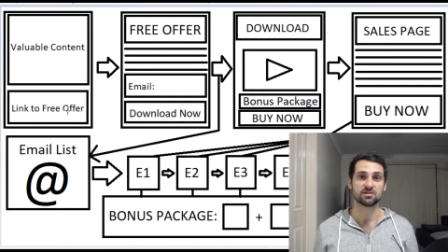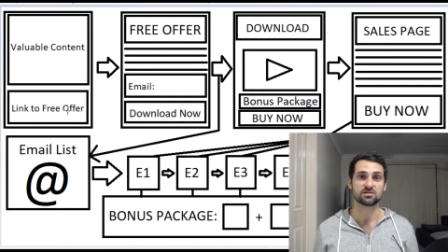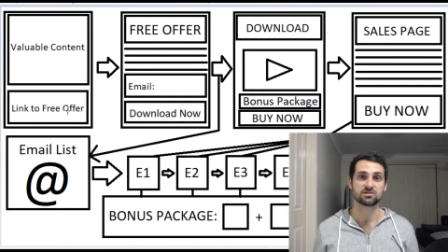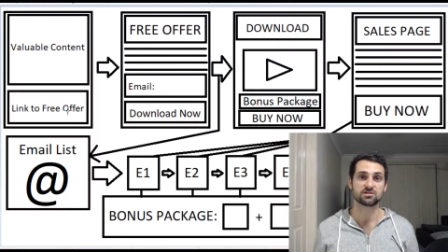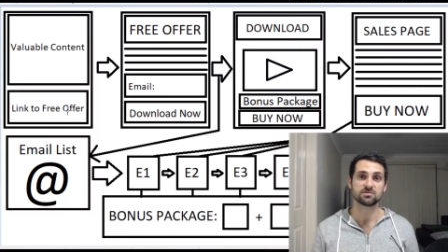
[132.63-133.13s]

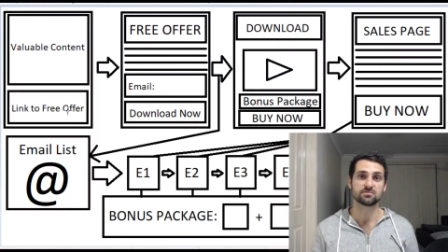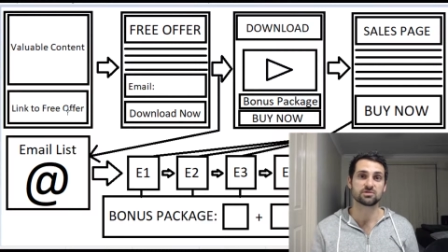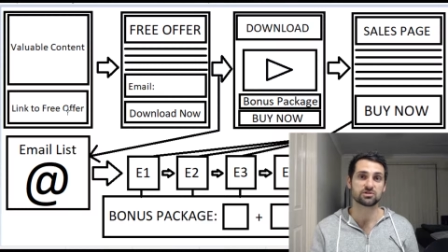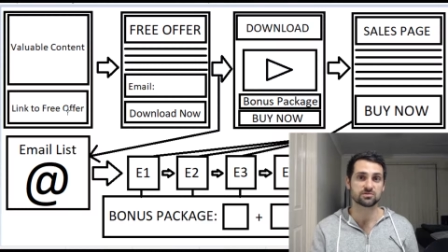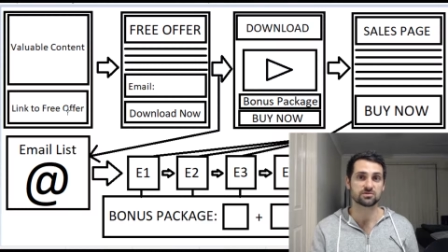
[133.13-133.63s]
that's
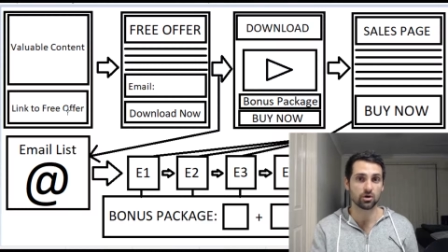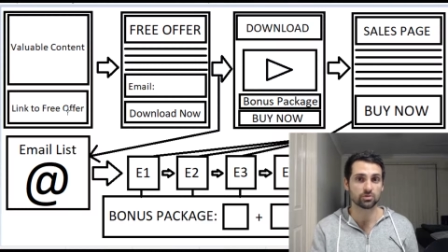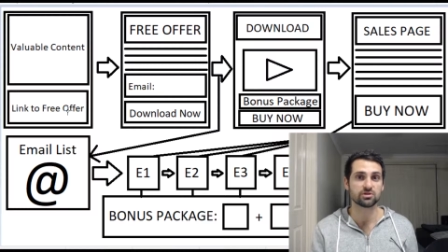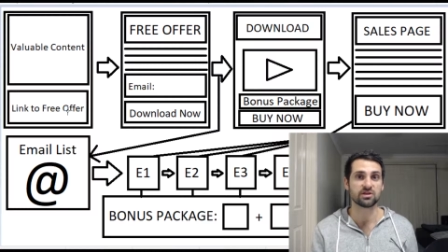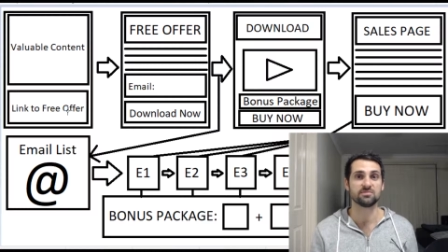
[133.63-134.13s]

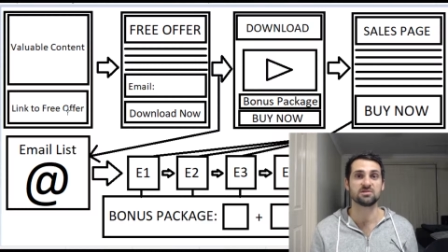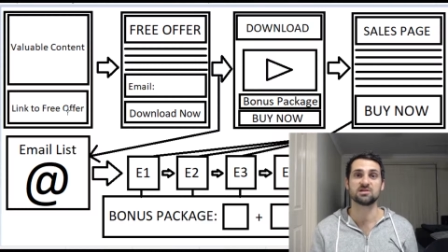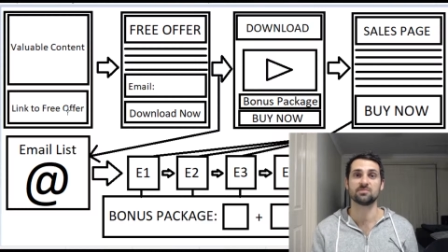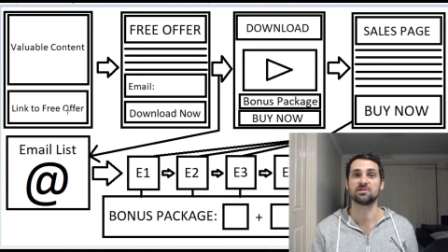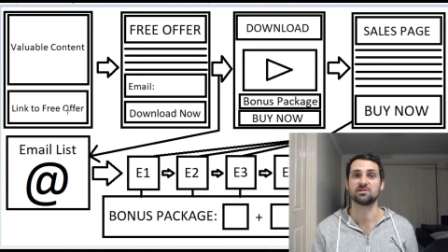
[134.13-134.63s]
sold to them as
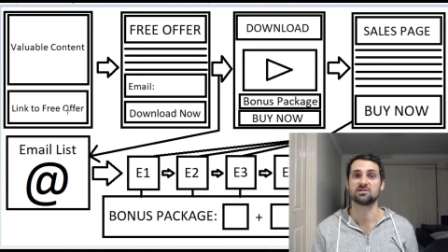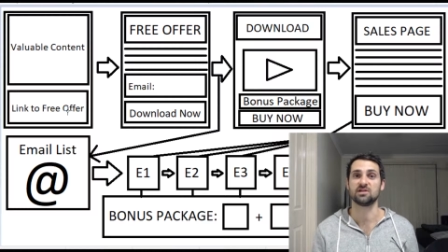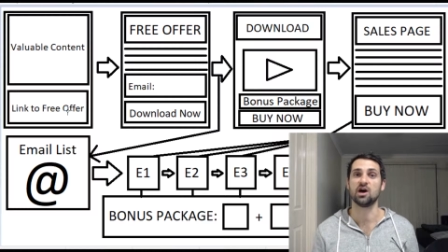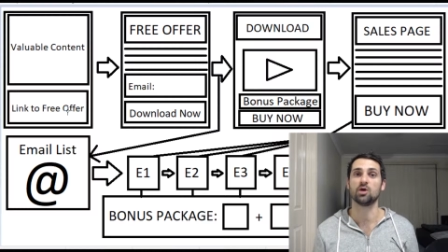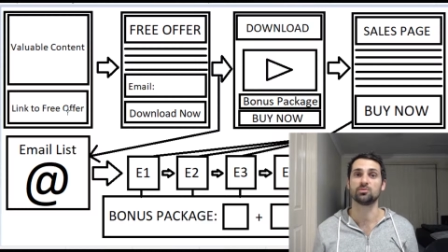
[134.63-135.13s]
something that's
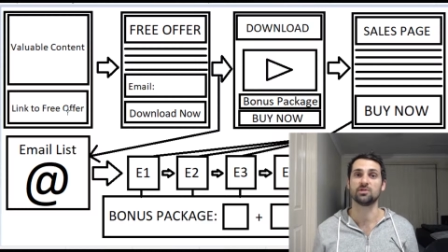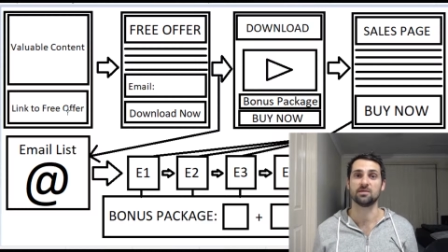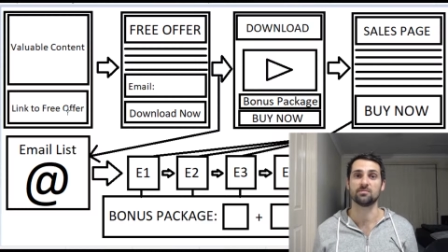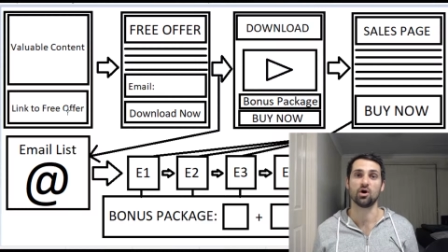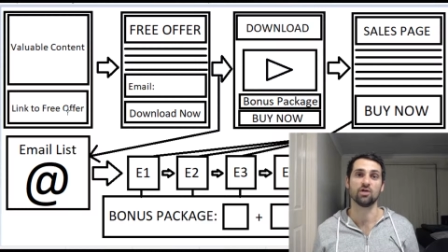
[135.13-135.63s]
going to help
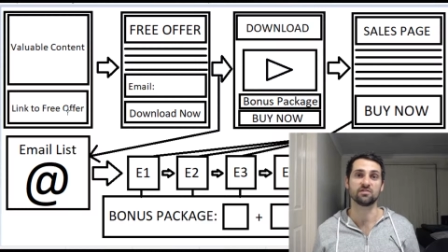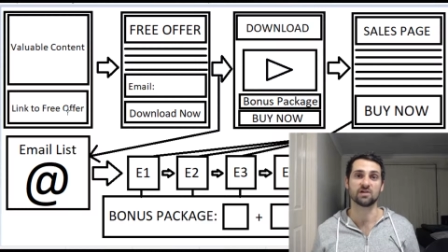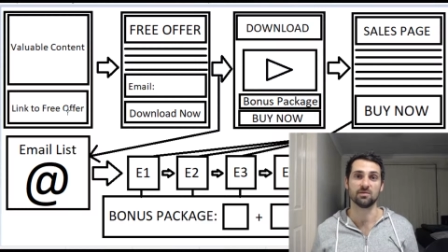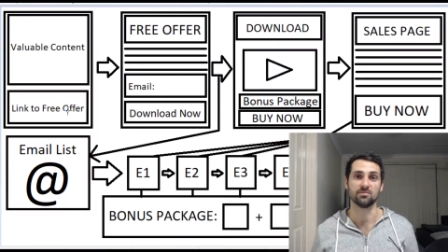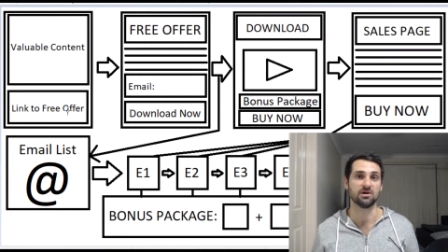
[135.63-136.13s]
them
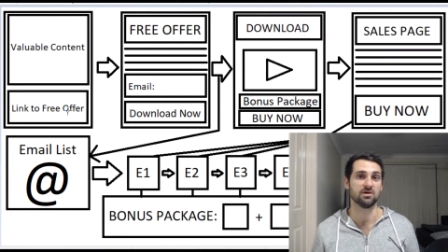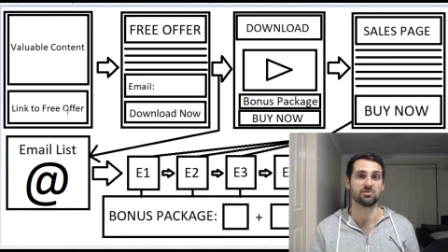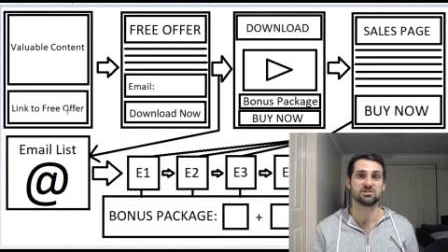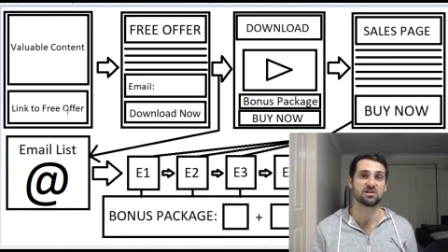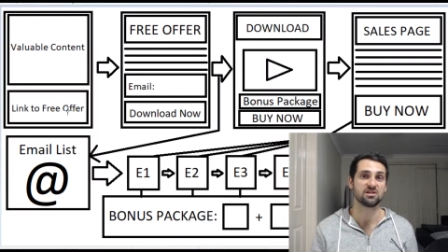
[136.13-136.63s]
overcome a
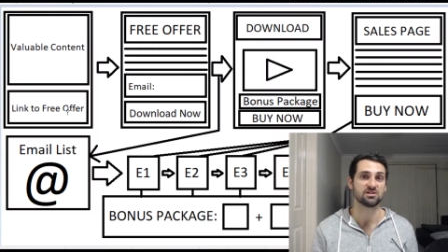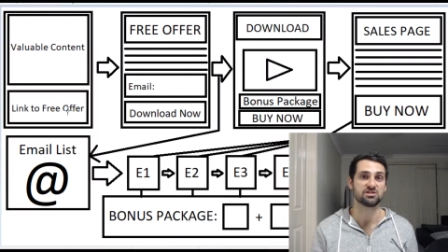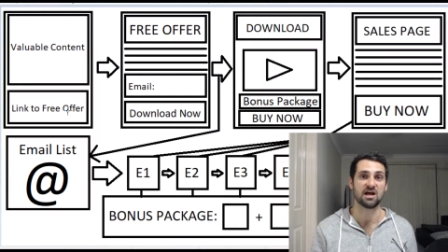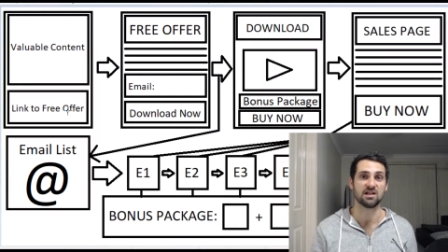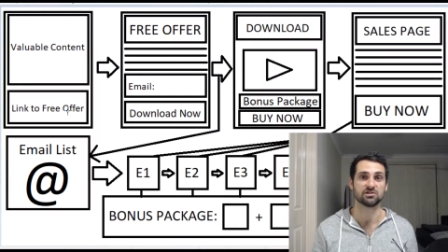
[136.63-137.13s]
particular
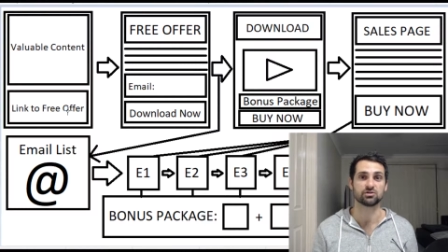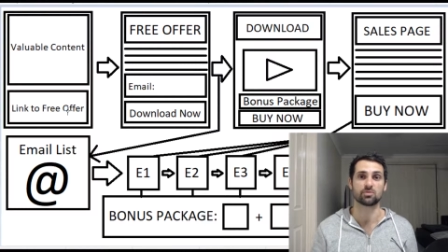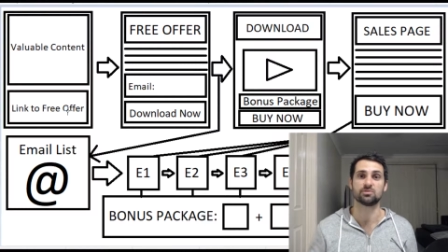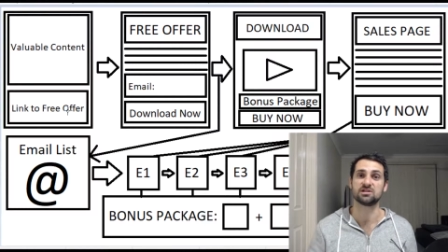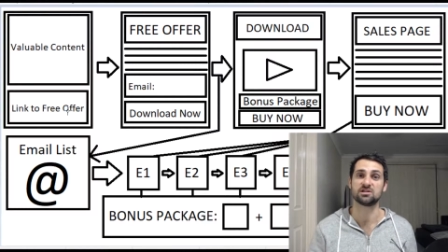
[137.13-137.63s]
challenge
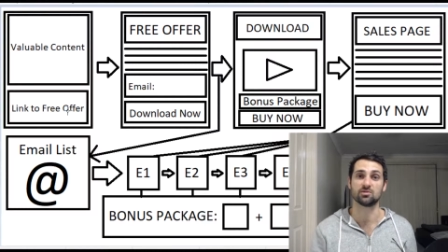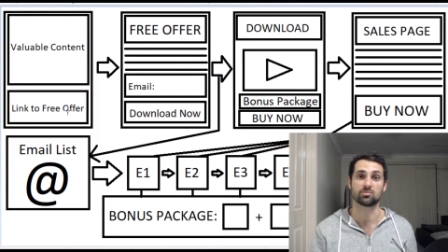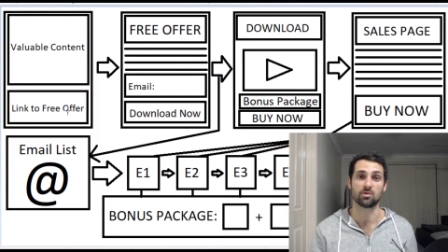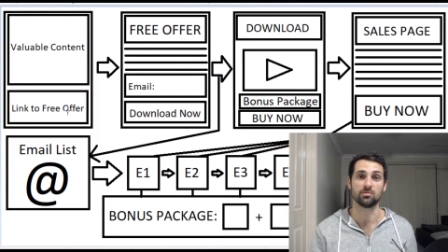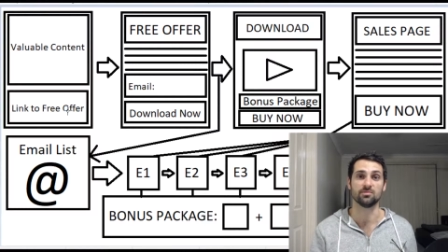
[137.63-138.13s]
or a particular
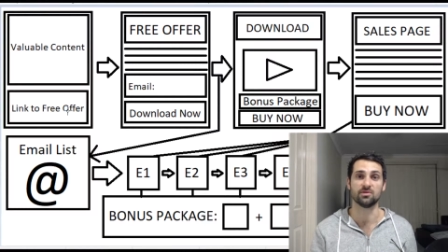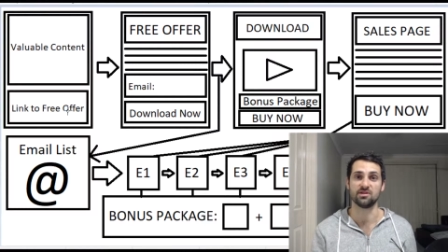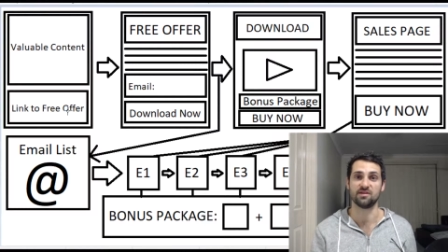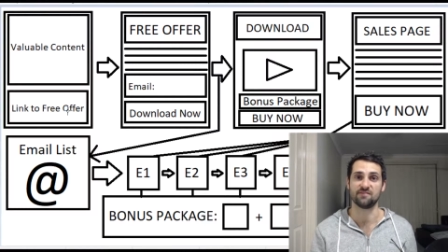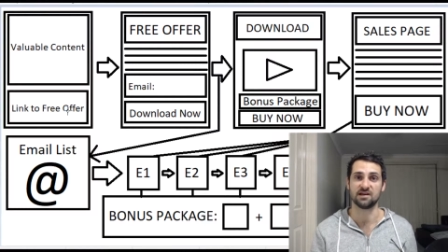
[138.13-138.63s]
problem
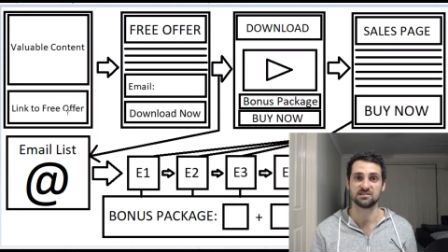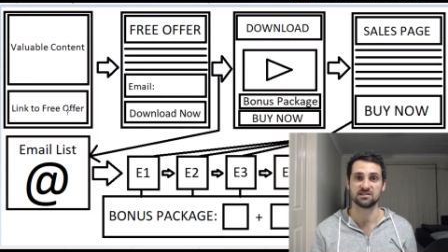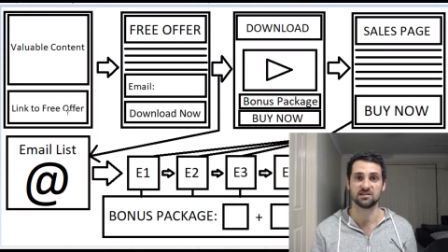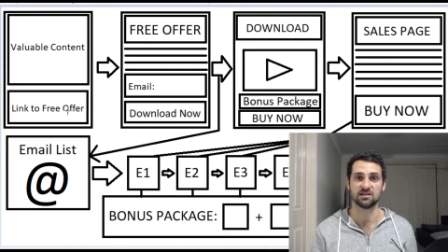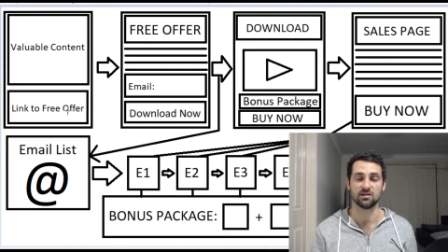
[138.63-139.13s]
that they're
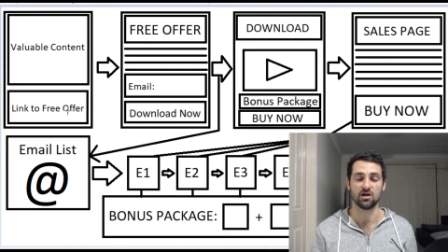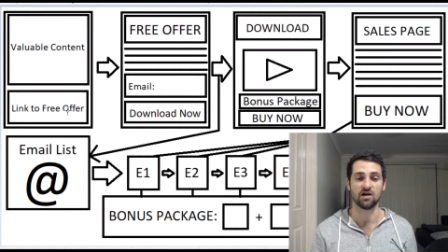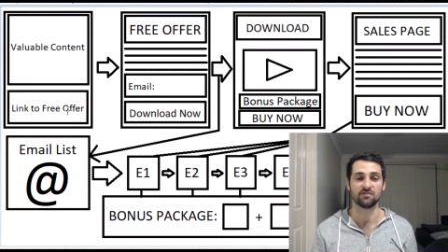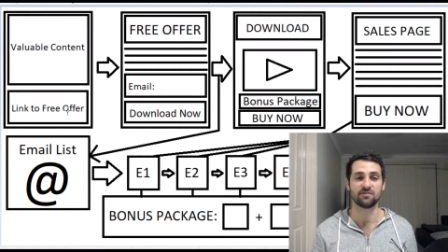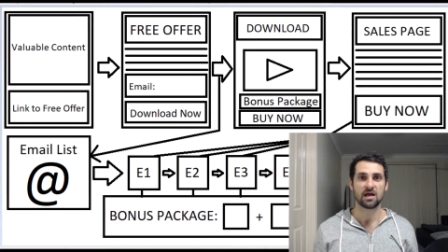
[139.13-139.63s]
facing in their
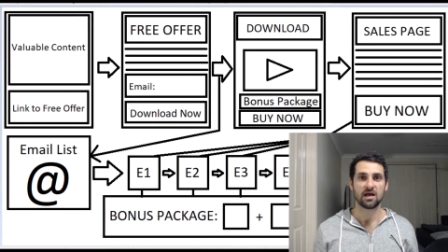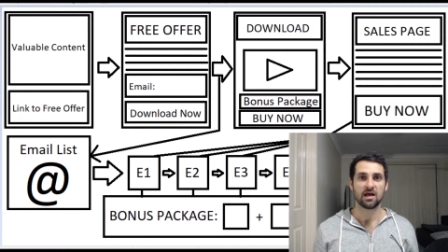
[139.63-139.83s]
life.